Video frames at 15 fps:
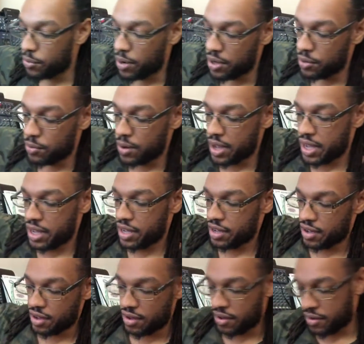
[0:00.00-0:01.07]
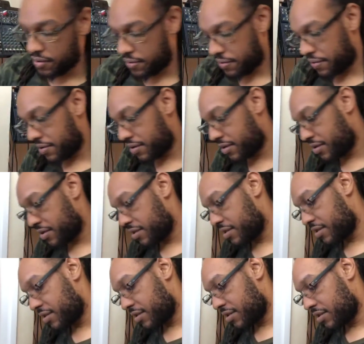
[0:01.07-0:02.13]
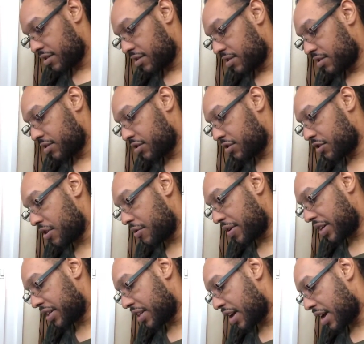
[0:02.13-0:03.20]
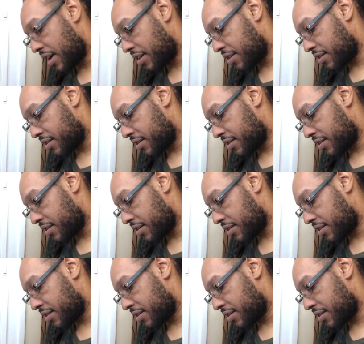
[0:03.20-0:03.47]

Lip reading: one way of showing that.